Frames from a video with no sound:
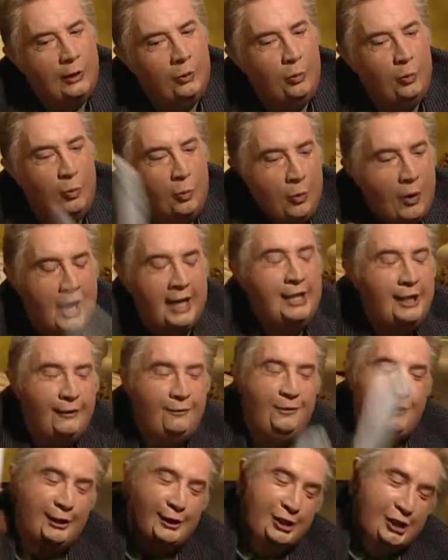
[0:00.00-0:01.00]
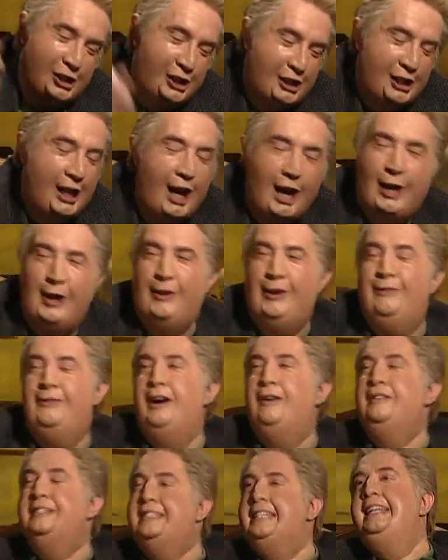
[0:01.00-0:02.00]
wonderful show. What
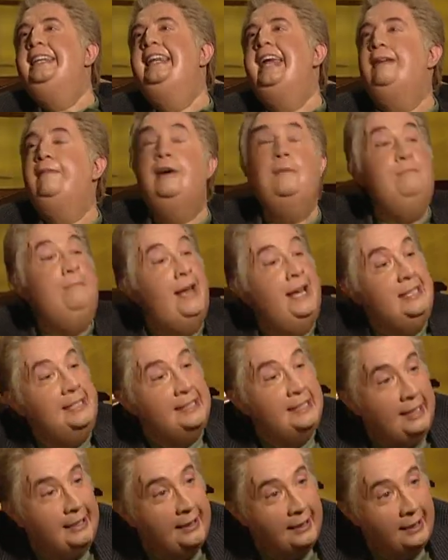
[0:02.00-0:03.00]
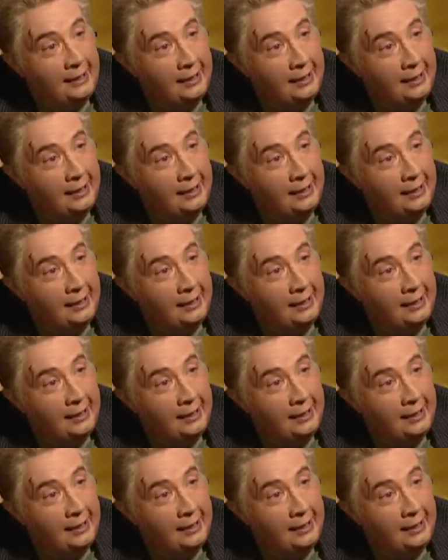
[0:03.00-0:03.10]
was the name of Benson?